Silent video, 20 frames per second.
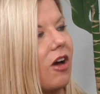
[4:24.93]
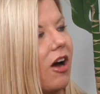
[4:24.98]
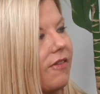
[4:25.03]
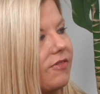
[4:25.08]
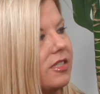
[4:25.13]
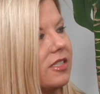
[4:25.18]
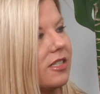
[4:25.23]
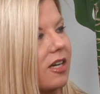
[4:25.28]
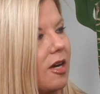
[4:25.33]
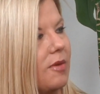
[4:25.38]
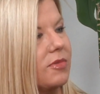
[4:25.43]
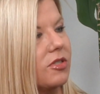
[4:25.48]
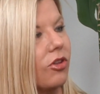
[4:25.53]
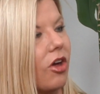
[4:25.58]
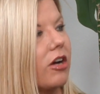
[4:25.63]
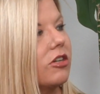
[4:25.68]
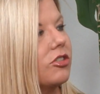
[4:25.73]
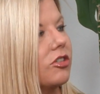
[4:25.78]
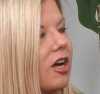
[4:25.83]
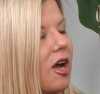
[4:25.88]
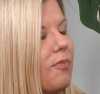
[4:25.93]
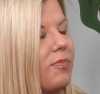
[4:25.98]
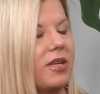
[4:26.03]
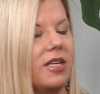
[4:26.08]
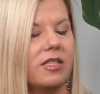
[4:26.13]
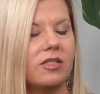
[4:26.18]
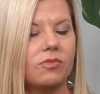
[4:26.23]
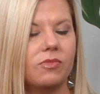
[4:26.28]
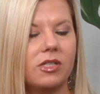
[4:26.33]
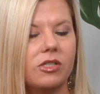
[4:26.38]
oftentimes larger
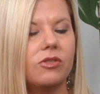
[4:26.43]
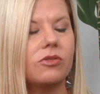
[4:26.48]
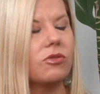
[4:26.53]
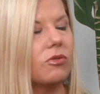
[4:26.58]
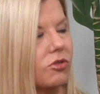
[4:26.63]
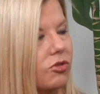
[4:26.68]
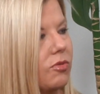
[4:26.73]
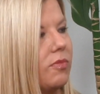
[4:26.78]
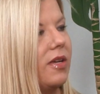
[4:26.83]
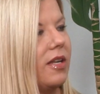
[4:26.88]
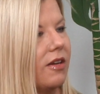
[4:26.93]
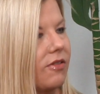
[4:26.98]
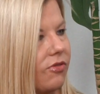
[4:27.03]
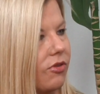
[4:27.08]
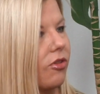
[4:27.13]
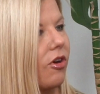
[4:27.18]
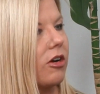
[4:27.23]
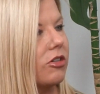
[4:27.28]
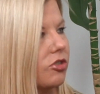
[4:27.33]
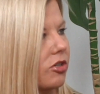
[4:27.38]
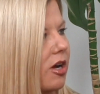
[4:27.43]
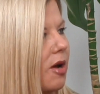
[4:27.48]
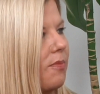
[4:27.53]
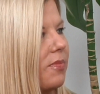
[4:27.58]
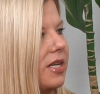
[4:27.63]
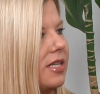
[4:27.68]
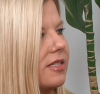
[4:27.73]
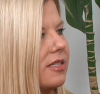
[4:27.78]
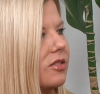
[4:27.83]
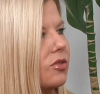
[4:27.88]
companies, and we do social media for larger
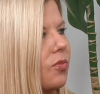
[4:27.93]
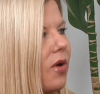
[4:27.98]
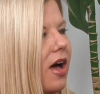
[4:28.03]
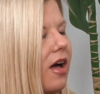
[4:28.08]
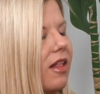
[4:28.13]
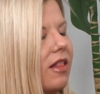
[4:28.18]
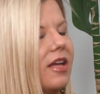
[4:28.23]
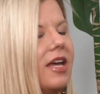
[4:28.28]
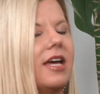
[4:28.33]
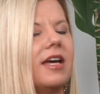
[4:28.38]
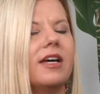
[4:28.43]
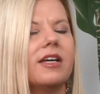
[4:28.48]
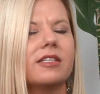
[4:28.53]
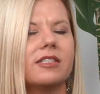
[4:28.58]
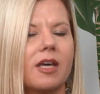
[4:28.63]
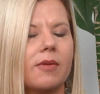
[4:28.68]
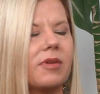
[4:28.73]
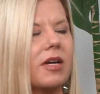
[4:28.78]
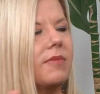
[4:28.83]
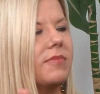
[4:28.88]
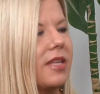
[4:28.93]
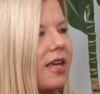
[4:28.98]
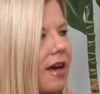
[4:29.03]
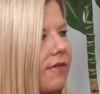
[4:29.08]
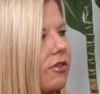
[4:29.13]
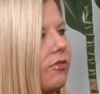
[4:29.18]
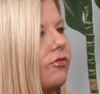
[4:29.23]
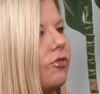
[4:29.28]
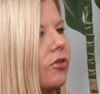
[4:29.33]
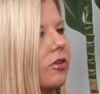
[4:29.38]
companies as well, sometimes they
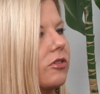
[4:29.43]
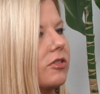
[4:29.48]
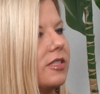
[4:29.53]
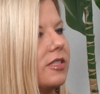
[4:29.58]
have a fuller